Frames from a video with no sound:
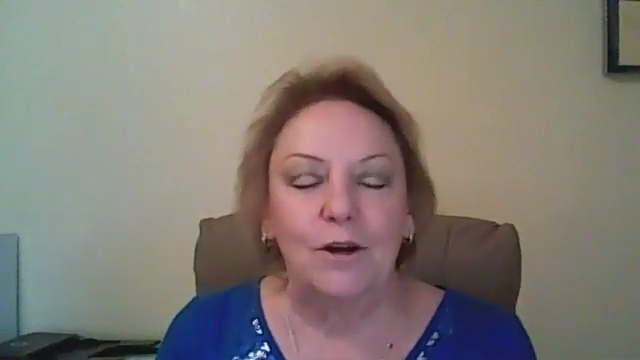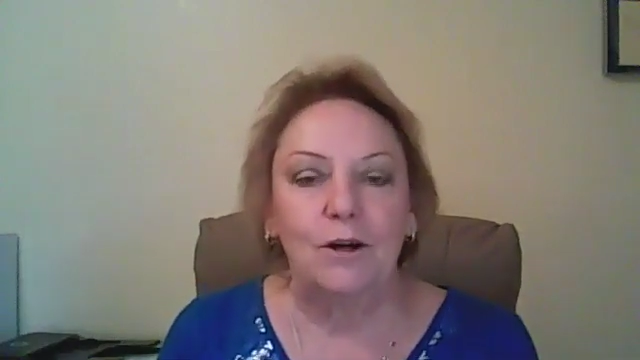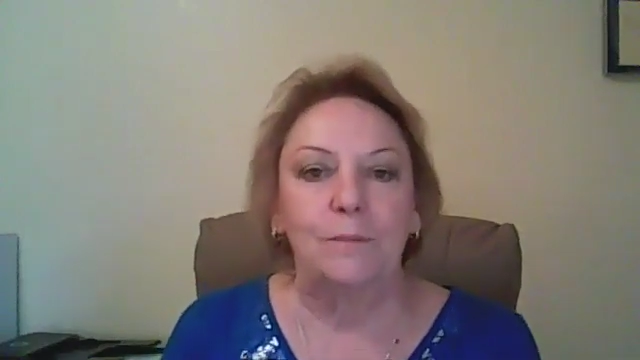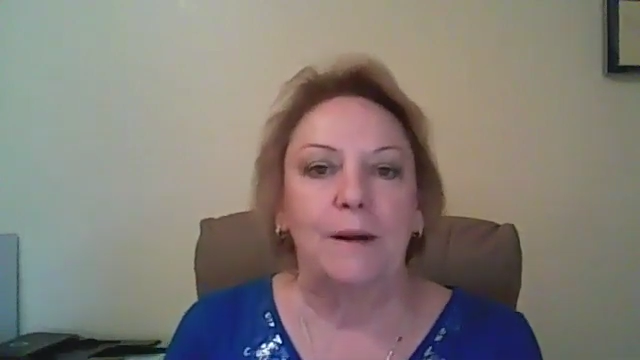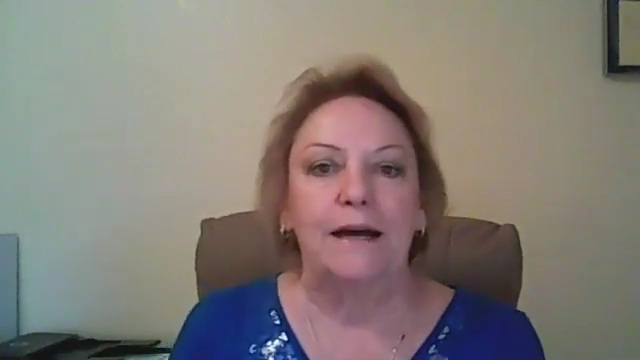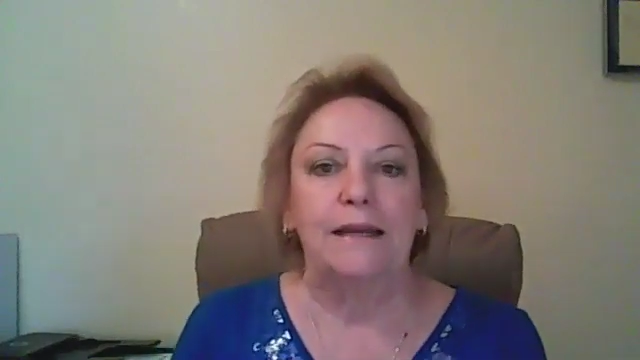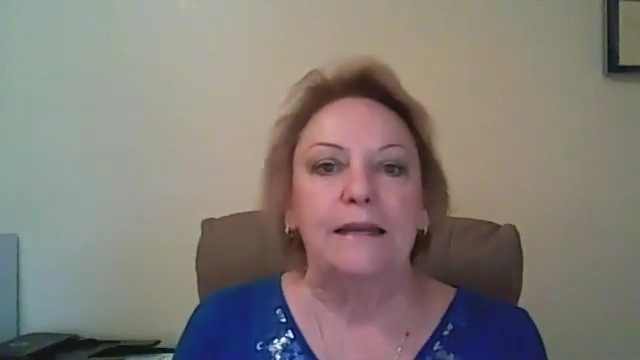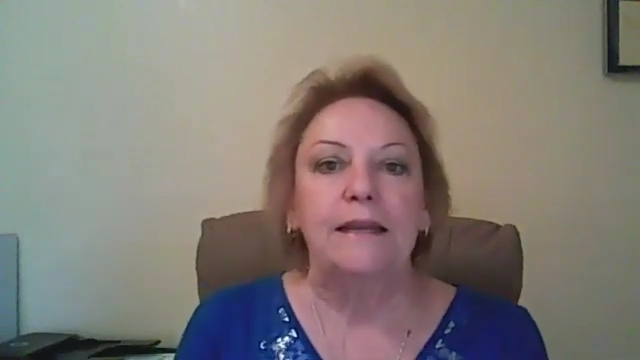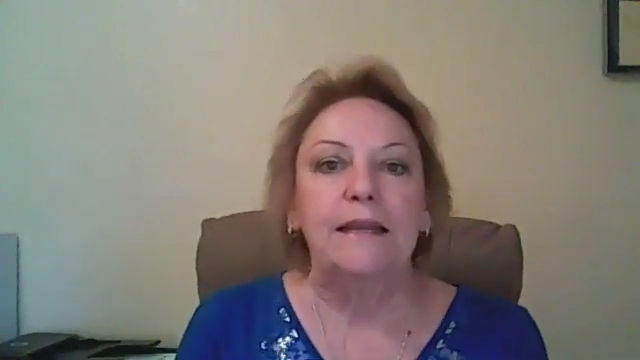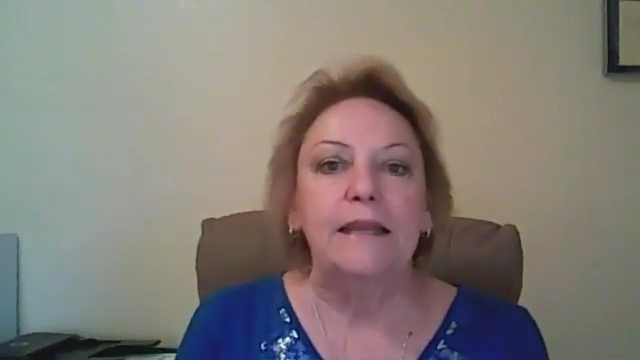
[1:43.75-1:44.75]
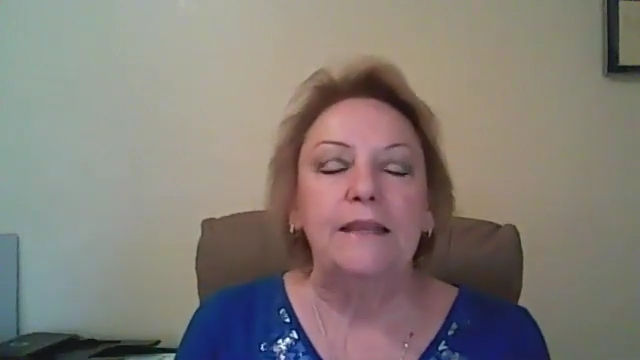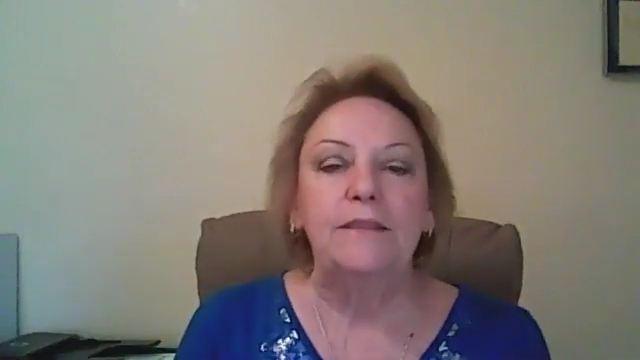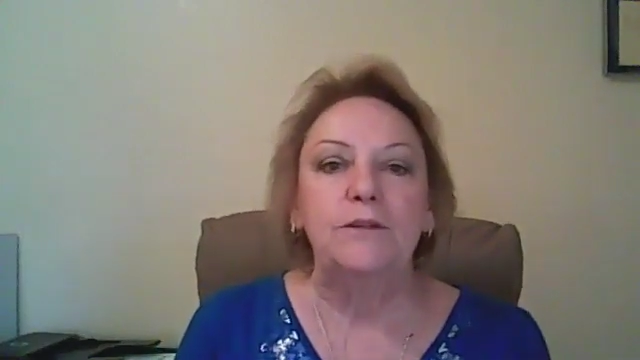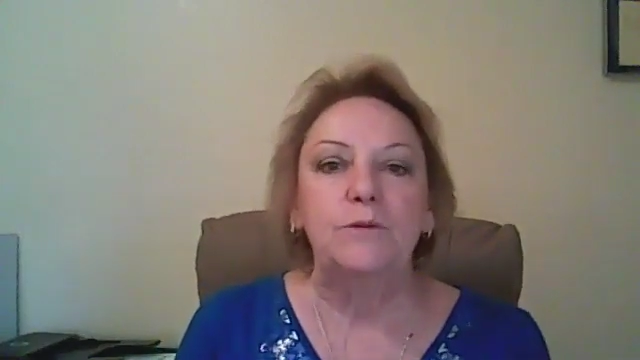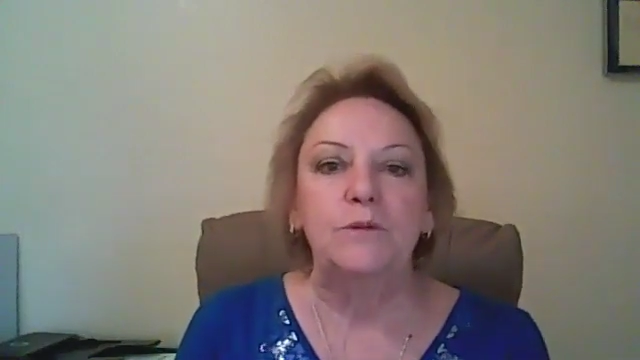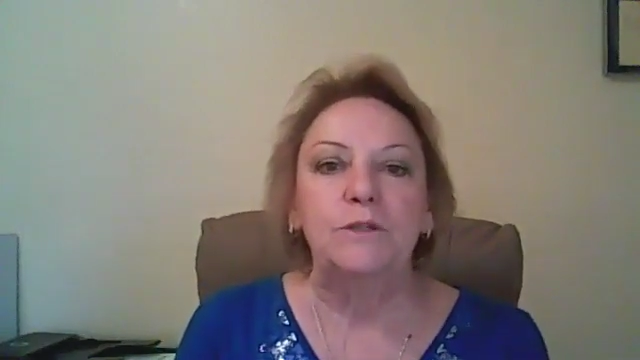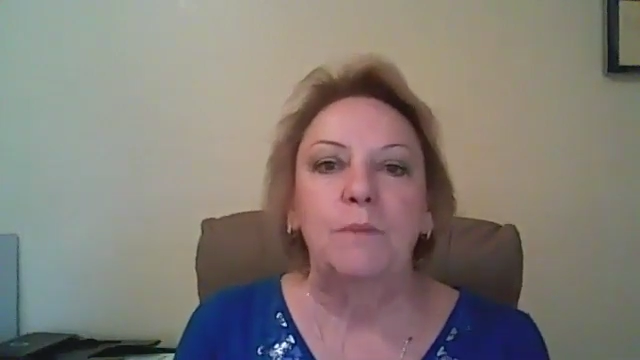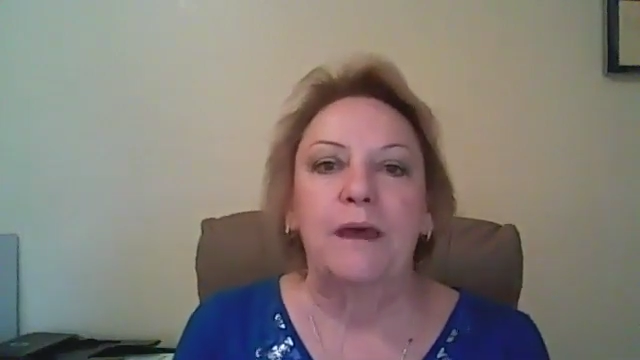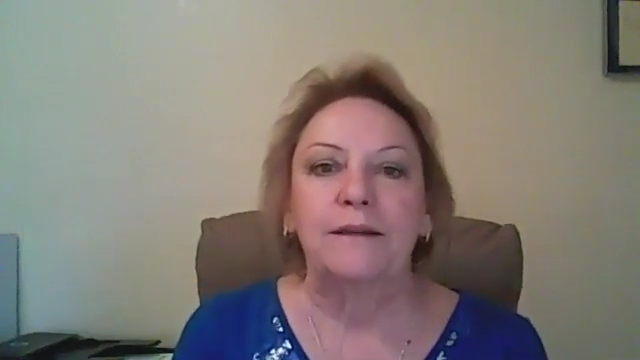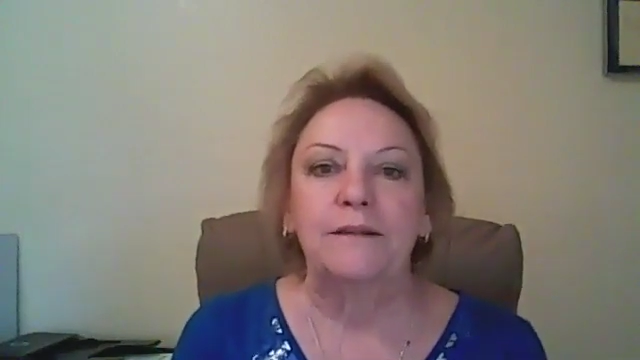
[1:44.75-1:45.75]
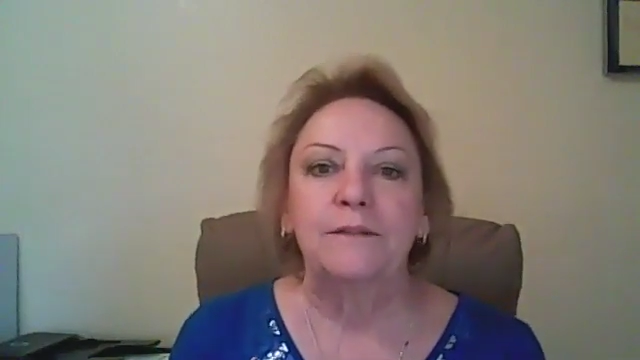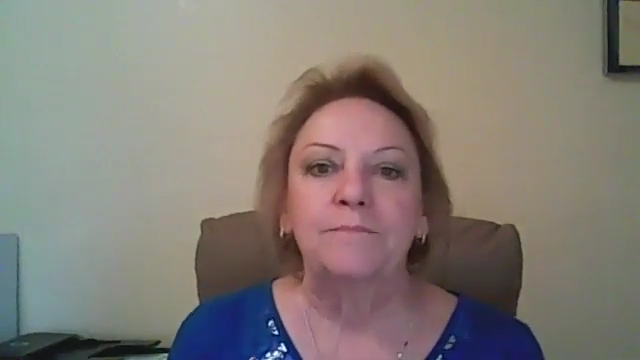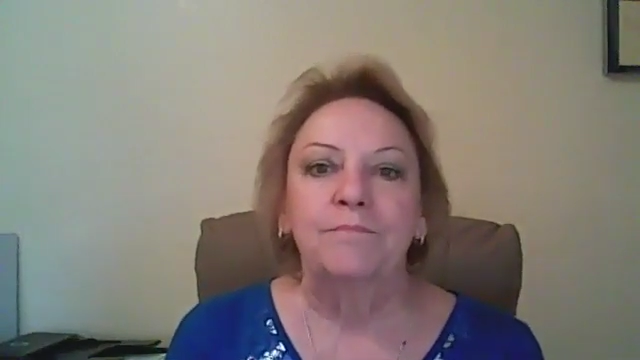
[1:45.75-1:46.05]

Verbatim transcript: Arbonne in this respect